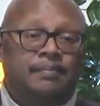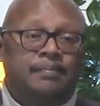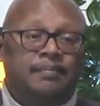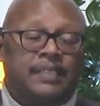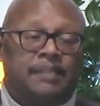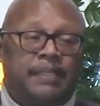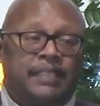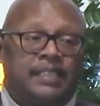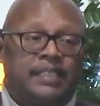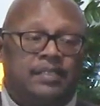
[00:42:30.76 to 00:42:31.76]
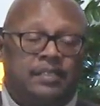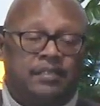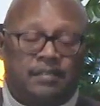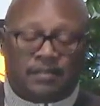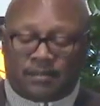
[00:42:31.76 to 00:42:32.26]
Does that make sense?
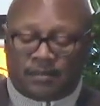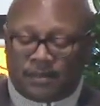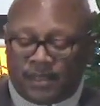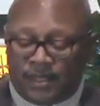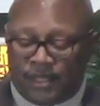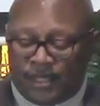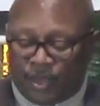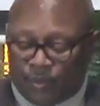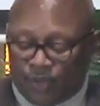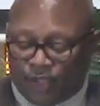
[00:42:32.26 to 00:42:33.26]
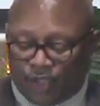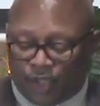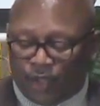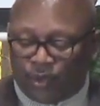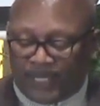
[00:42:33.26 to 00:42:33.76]
We're going to
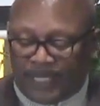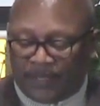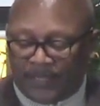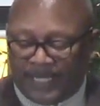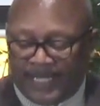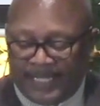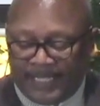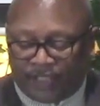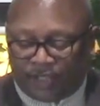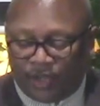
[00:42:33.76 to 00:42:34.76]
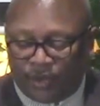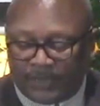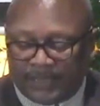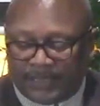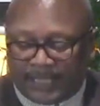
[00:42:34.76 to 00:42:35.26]
close out. Any
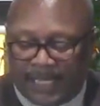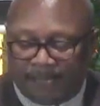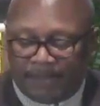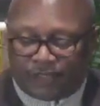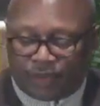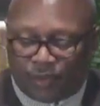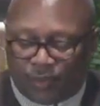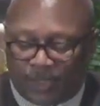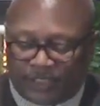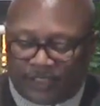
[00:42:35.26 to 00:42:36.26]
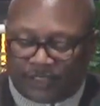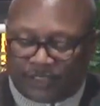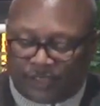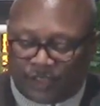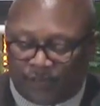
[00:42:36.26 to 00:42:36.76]
closing comments or questions?
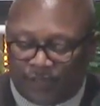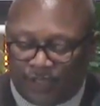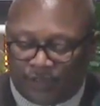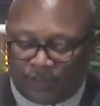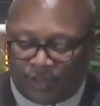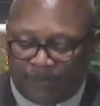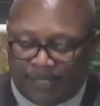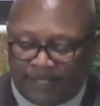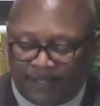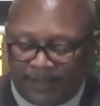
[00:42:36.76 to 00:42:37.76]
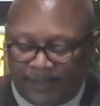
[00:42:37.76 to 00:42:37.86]
Because, you know, if you don't, you may